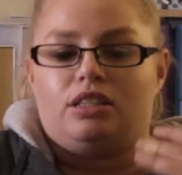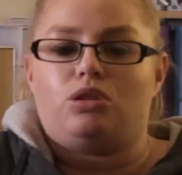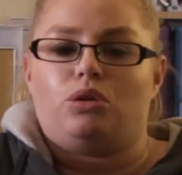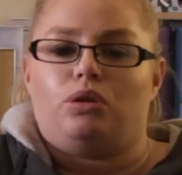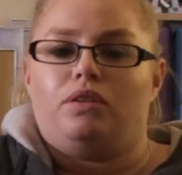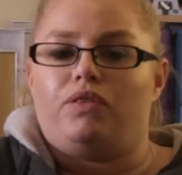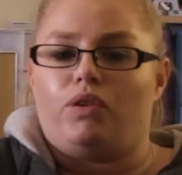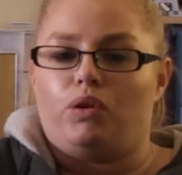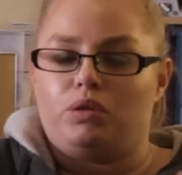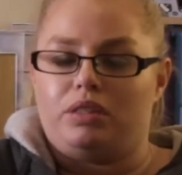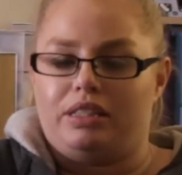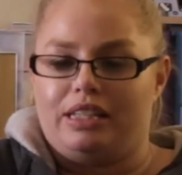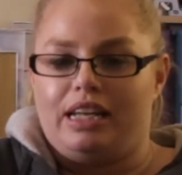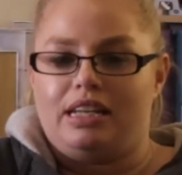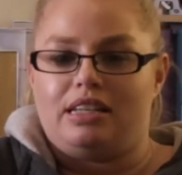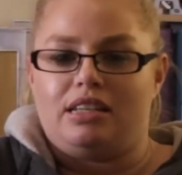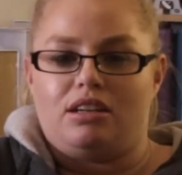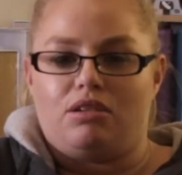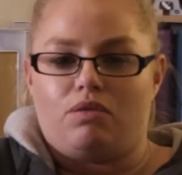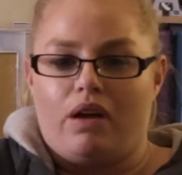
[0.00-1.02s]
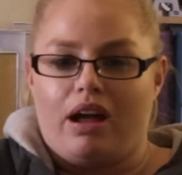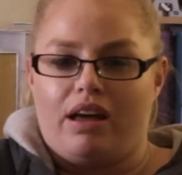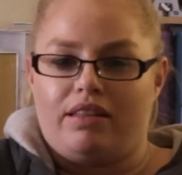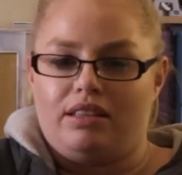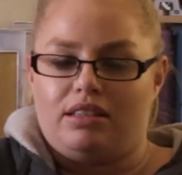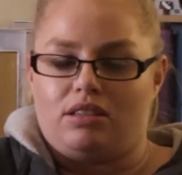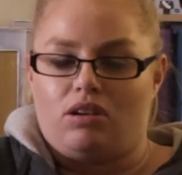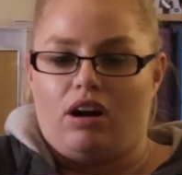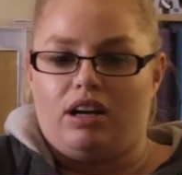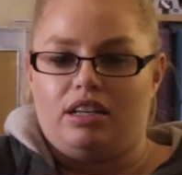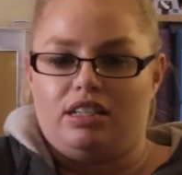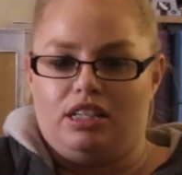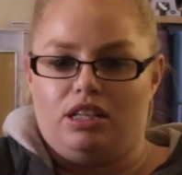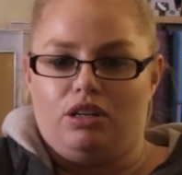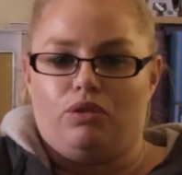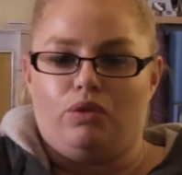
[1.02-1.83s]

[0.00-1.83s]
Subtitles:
sort of all centered around this idea